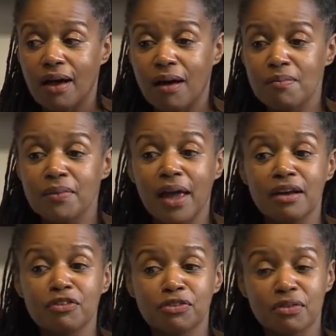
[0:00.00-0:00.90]
And
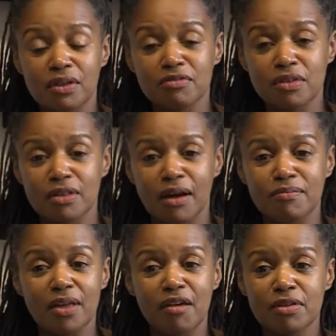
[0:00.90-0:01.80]
if
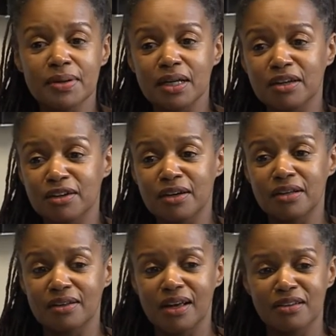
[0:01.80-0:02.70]
everybody here
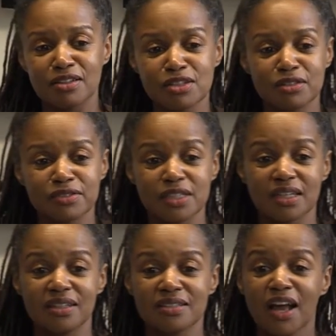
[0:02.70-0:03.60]
at East
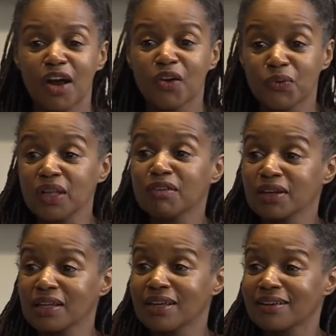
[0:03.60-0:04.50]
University is really,
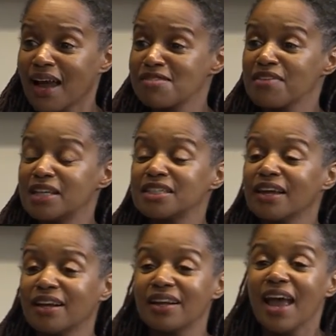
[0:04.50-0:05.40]
really kind of
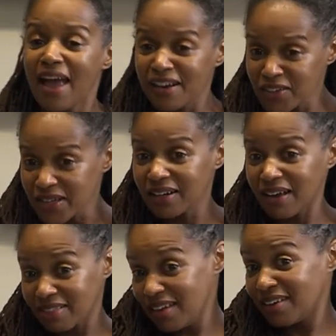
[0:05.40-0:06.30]
educated, and you can,
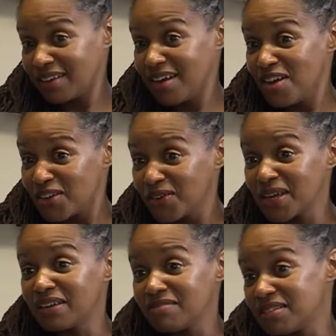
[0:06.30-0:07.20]
I think, you
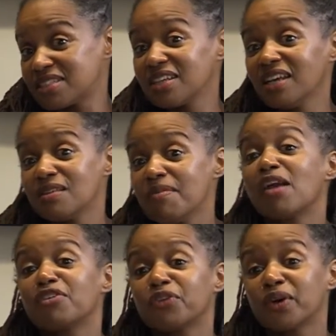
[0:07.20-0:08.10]
can see the
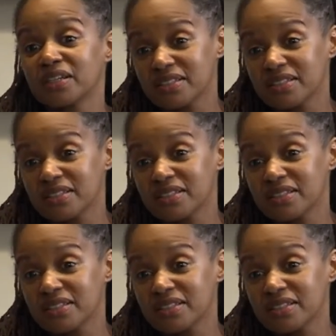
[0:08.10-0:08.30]
metaphor.